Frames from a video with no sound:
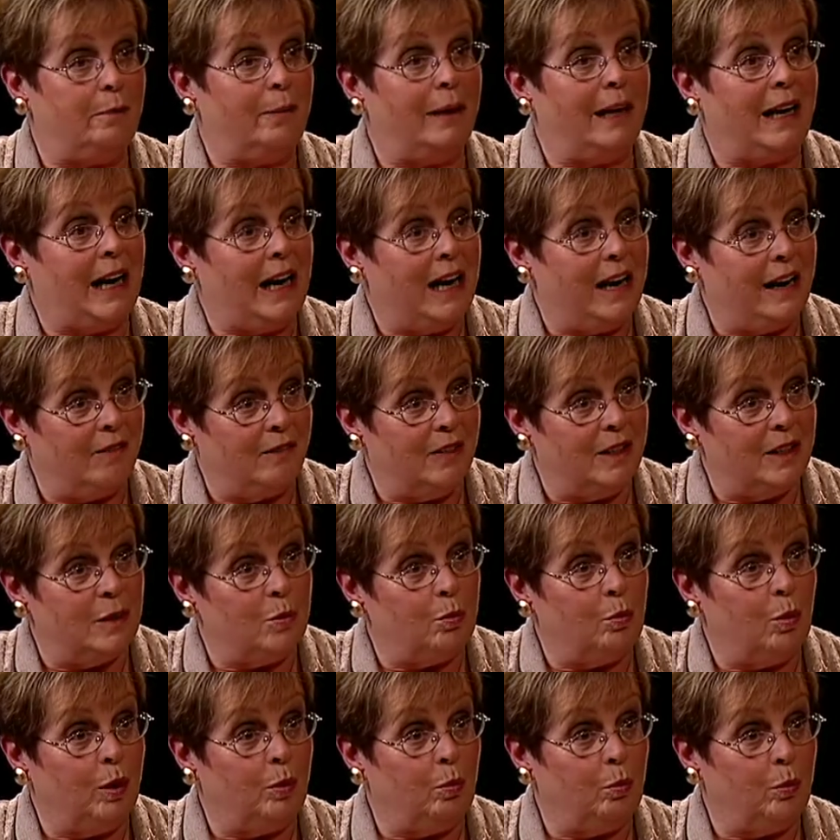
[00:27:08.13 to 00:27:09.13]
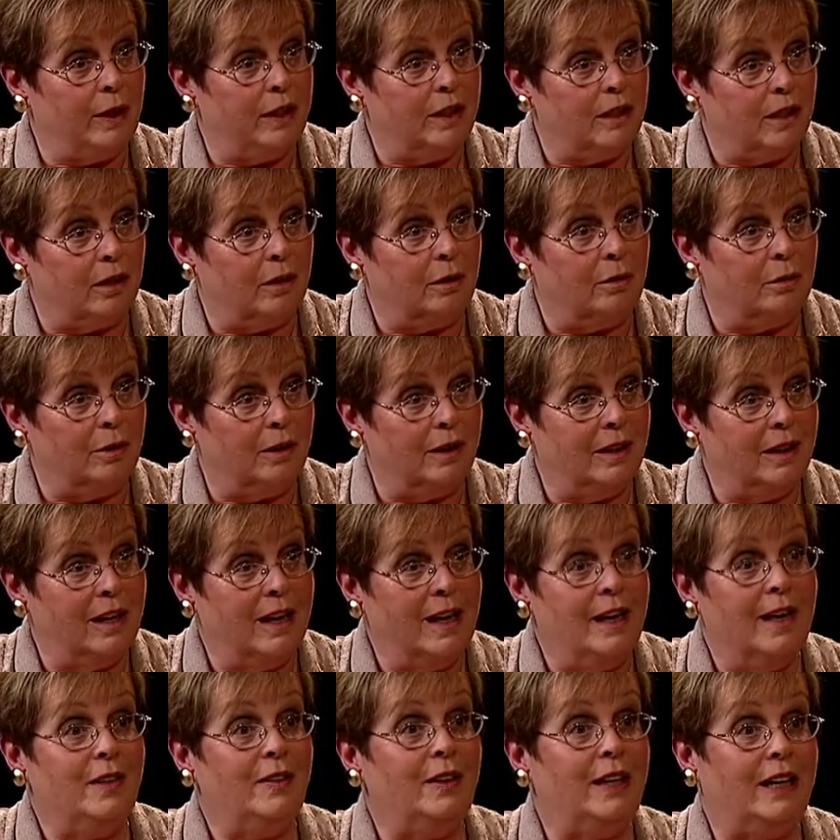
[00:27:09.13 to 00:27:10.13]
But I have this one window
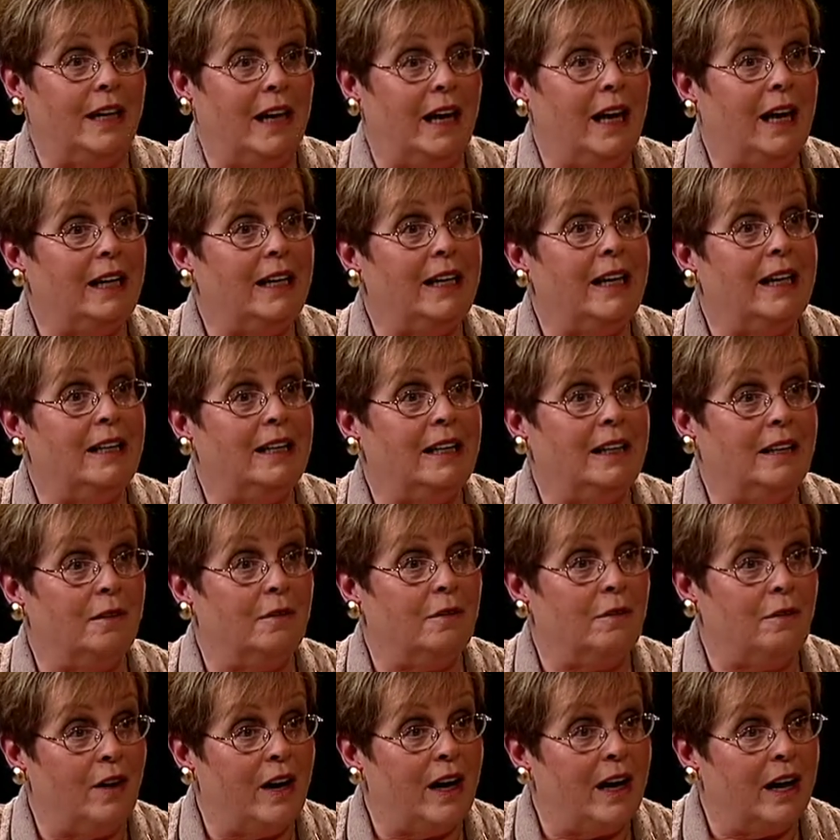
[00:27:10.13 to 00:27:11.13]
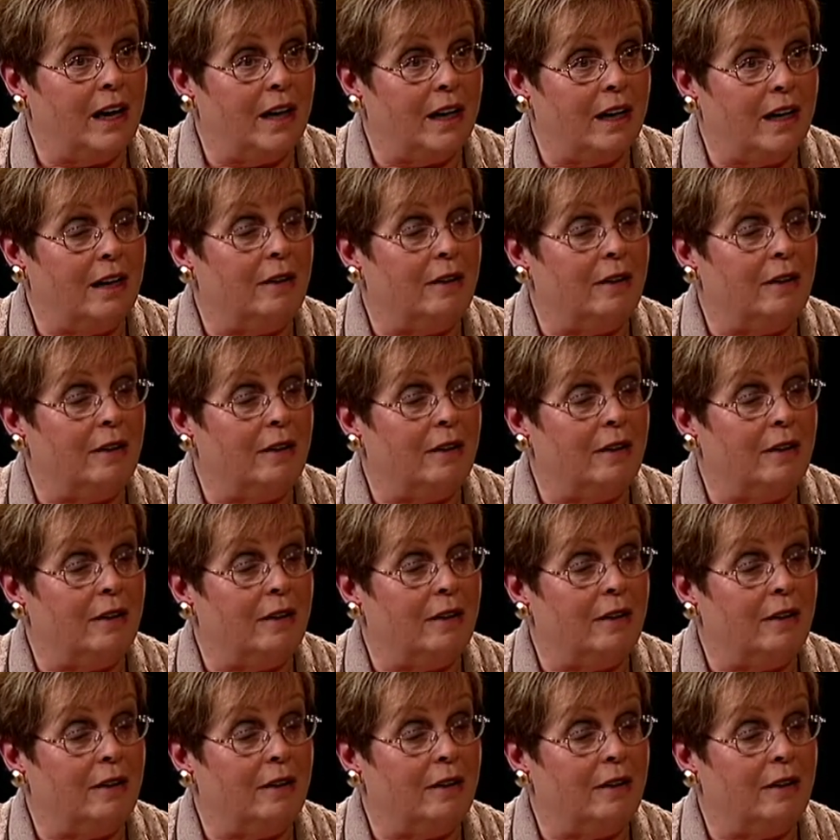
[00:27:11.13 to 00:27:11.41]
that I can convey,